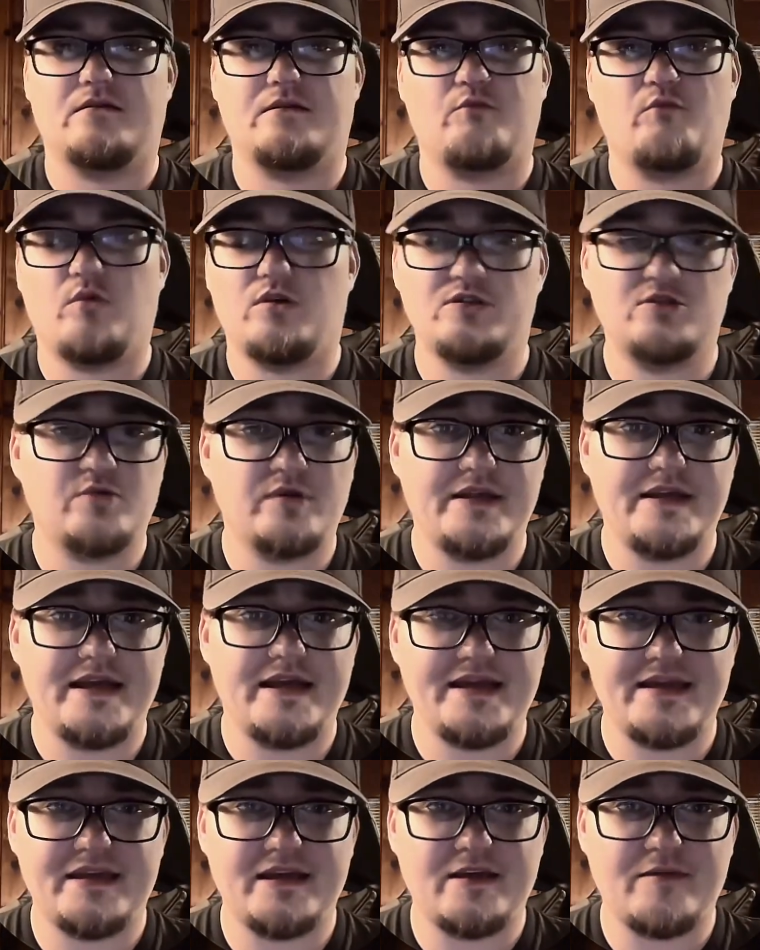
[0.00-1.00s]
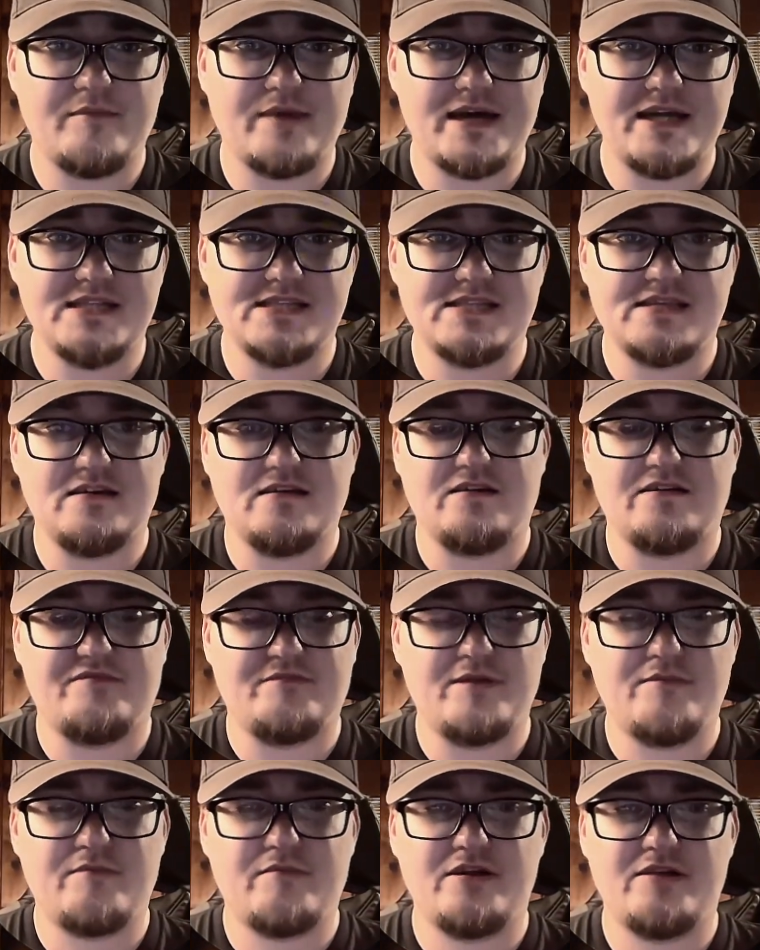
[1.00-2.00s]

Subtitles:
128 gigabytes of memory,